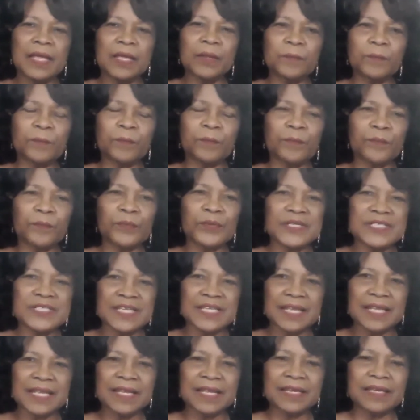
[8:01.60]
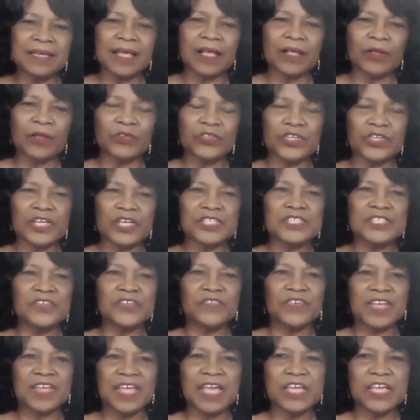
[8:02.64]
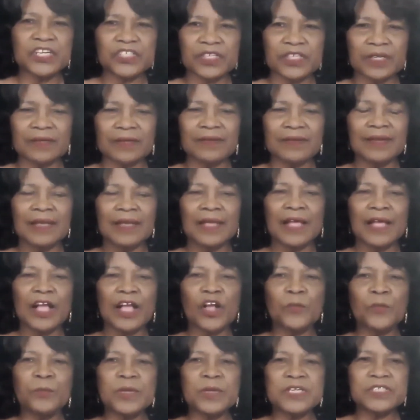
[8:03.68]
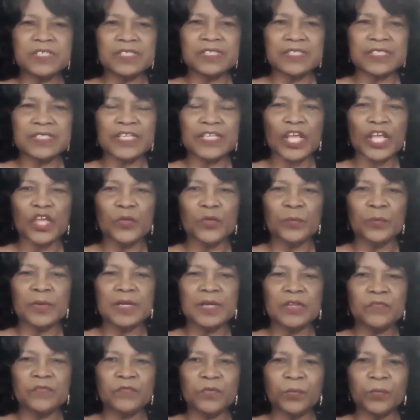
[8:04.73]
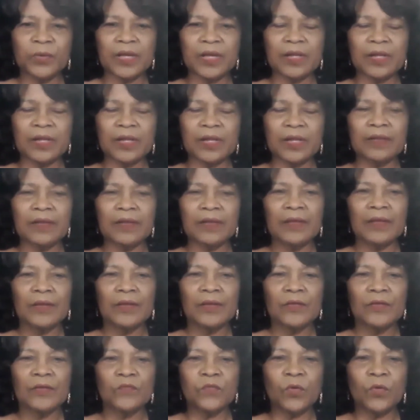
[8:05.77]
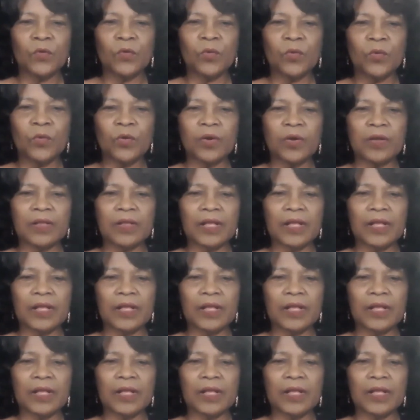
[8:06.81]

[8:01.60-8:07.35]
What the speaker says: presented our justification, our mission statement, if you will, for